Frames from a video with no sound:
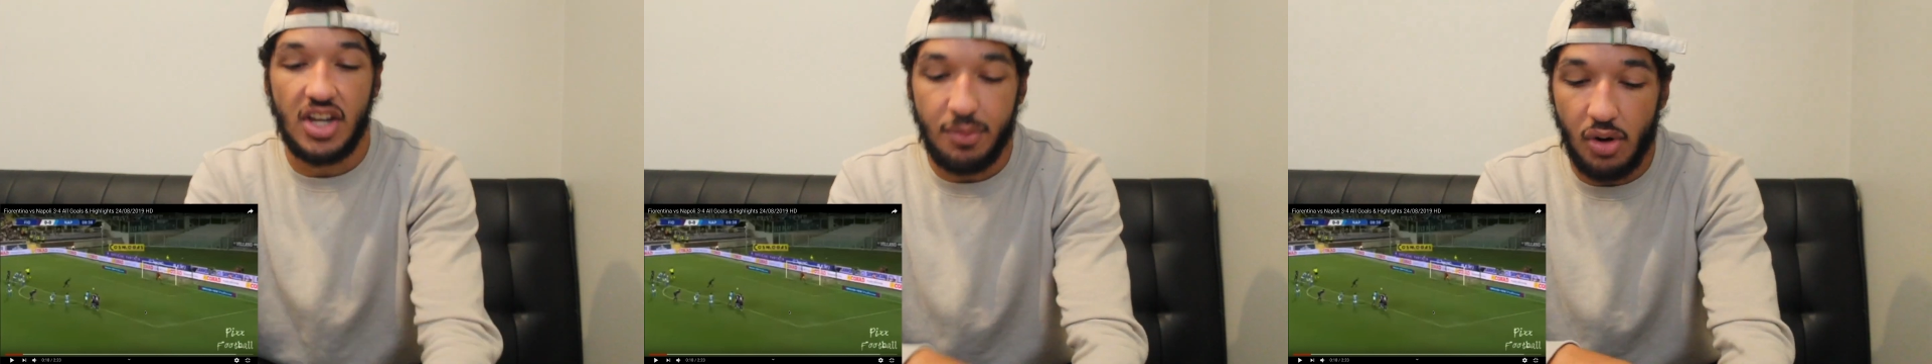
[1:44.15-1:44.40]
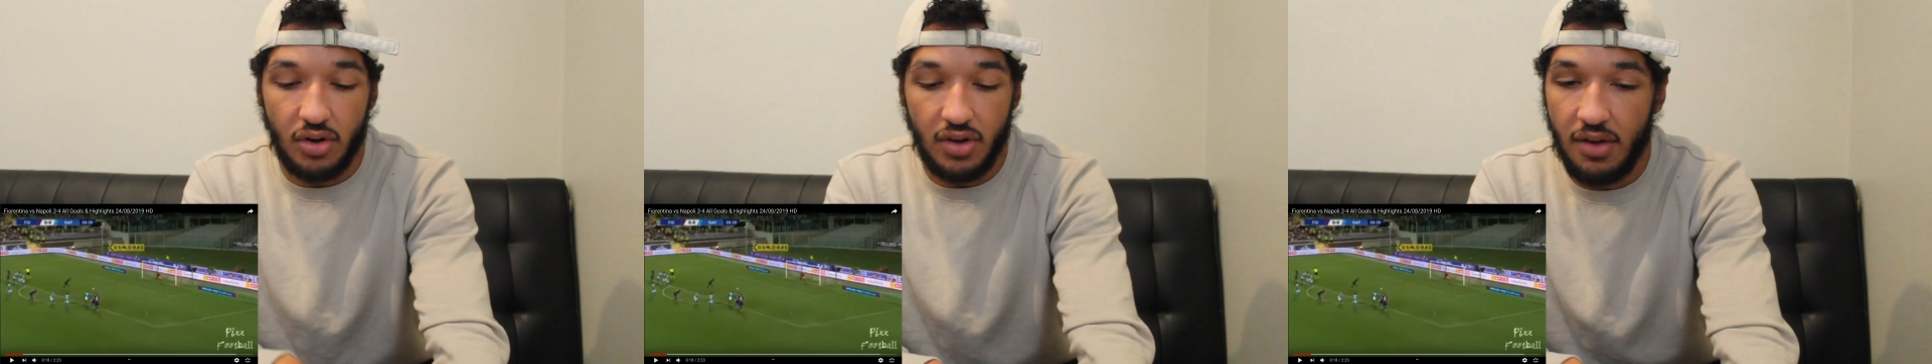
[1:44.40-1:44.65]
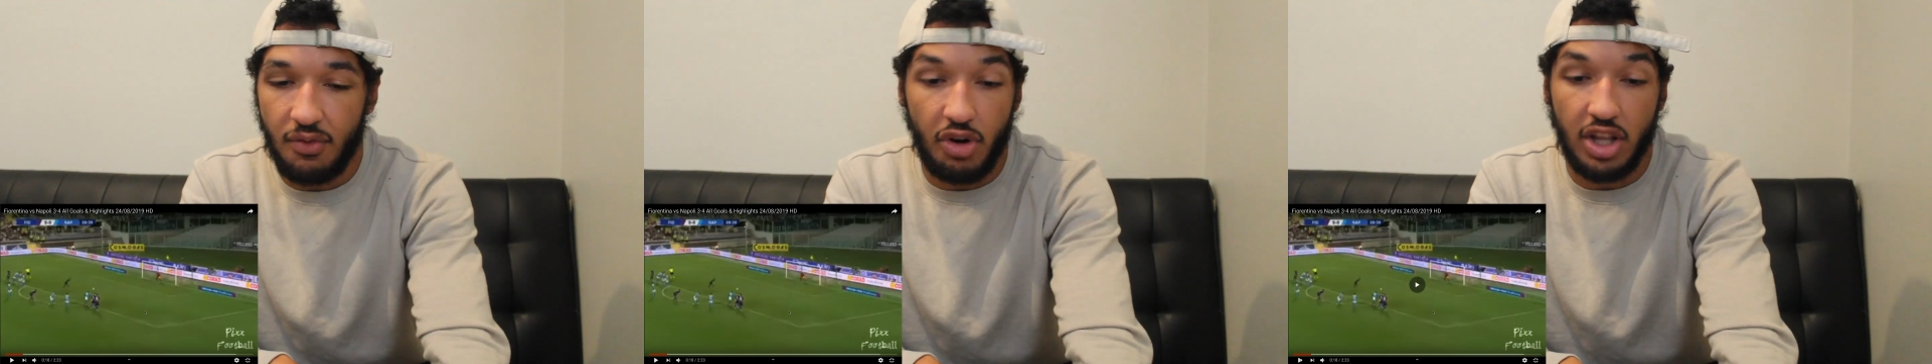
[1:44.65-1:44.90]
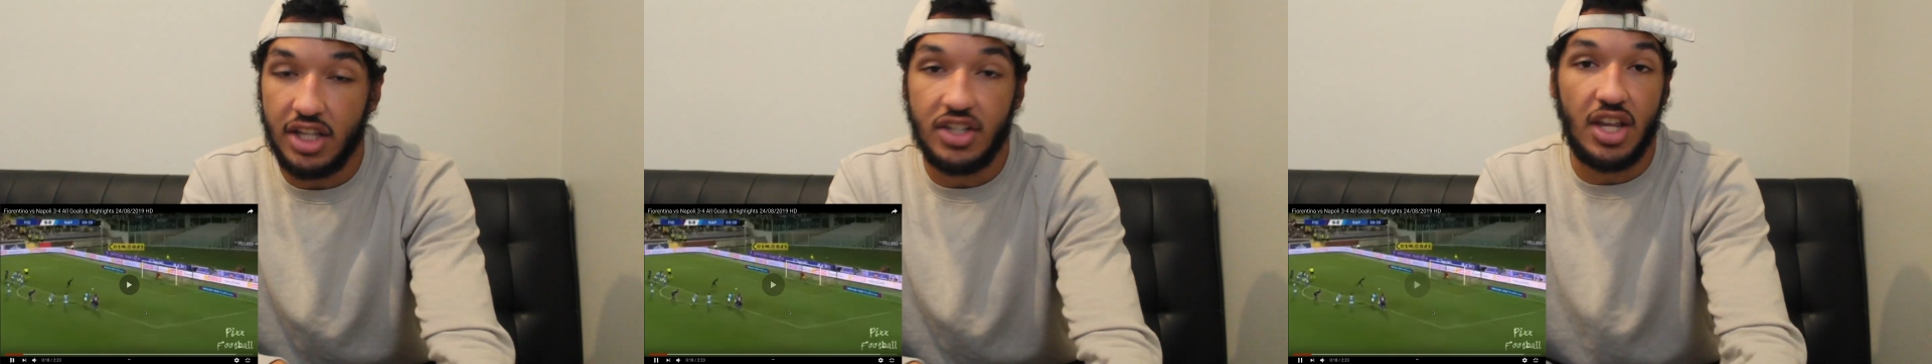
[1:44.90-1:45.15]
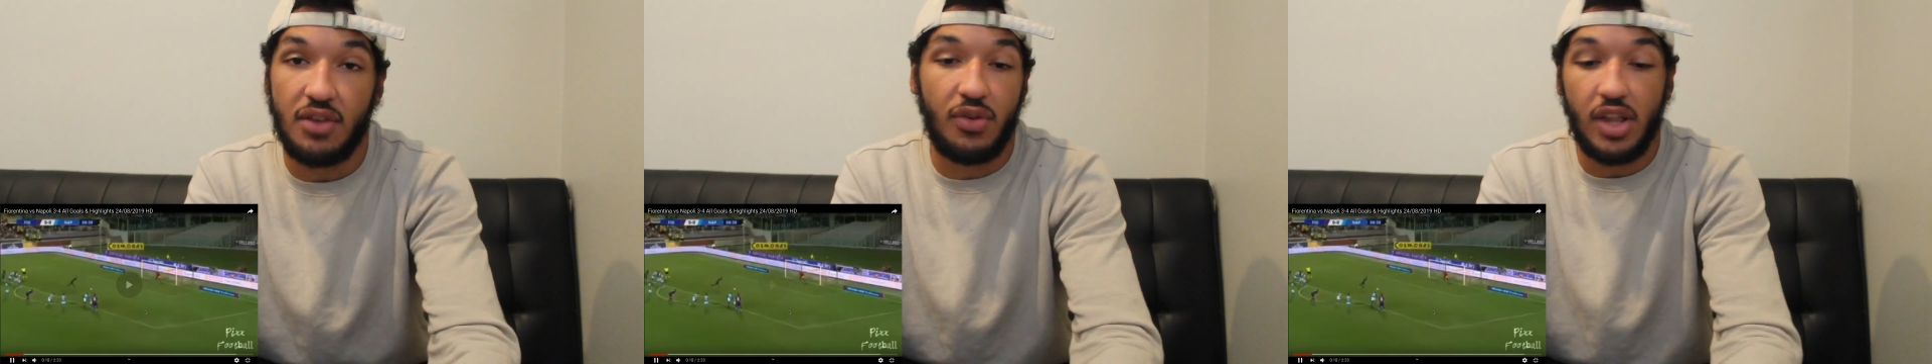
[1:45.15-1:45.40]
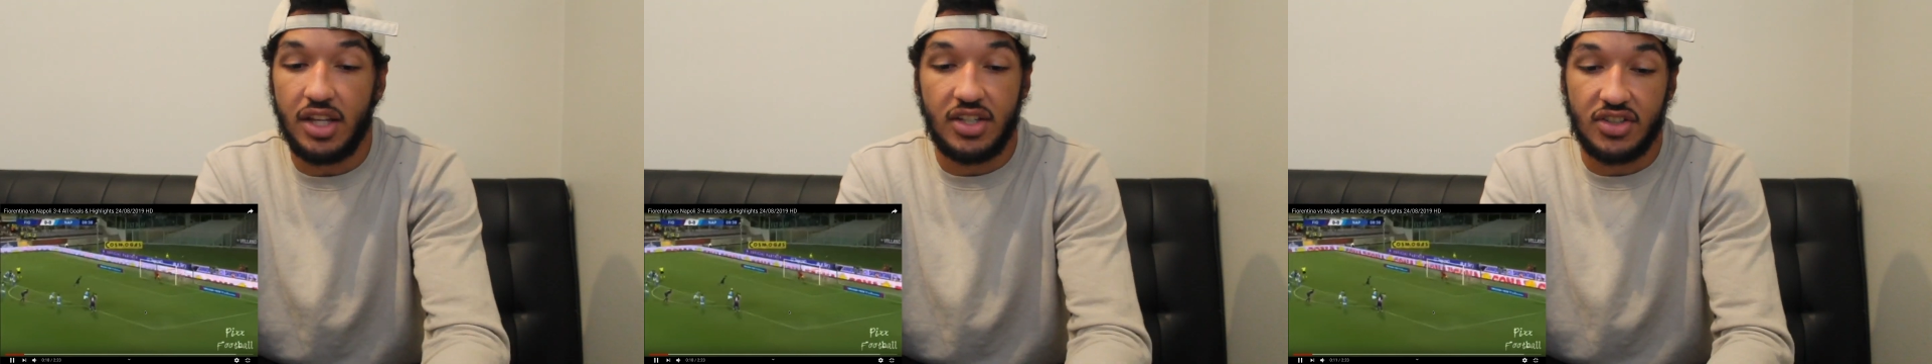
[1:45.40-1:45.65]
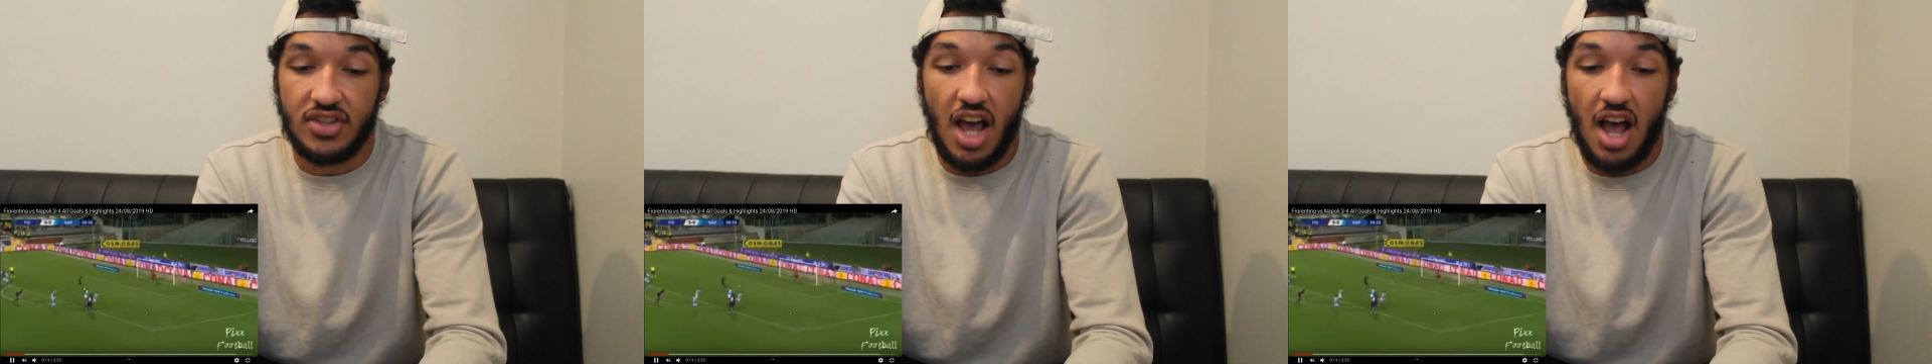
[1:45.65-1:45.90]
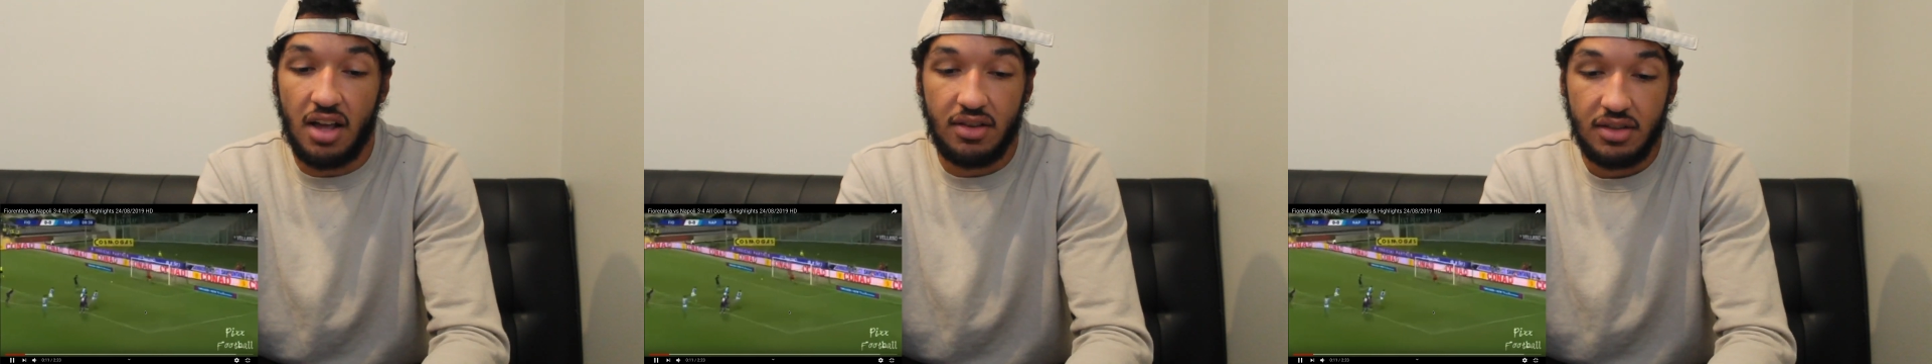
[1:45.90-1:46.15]
anymore. It really it really does
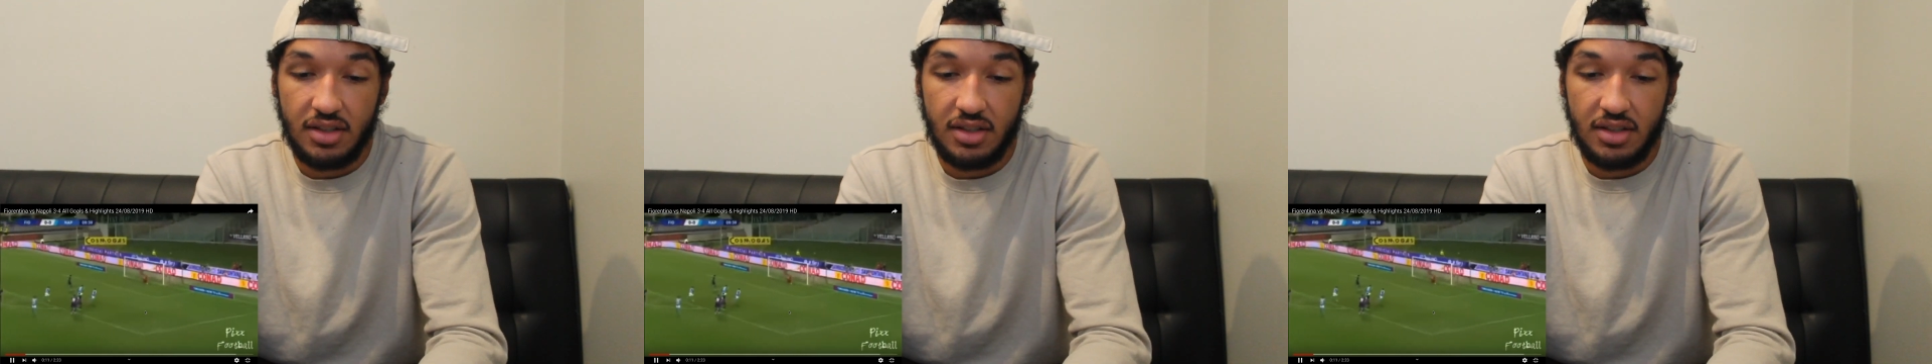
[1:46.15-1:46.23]
not.